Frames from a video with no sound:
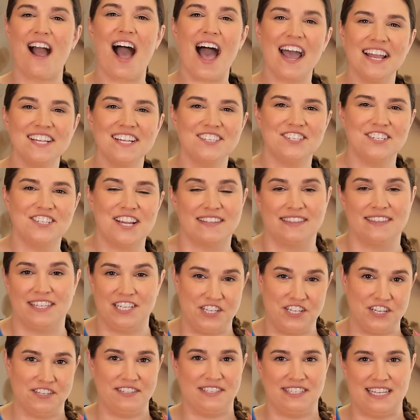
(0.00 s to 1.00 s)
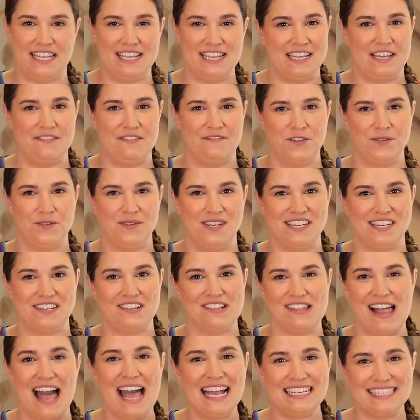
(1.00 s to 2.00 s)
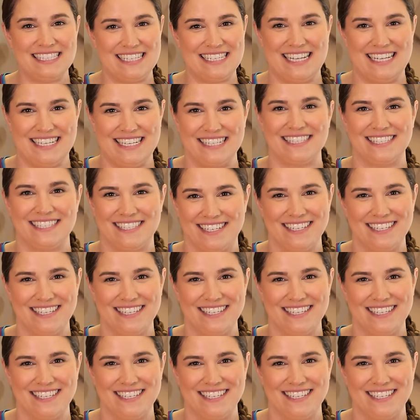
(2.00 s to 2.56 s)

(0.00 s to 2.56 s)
eyes checked than just seeing if you need glasses,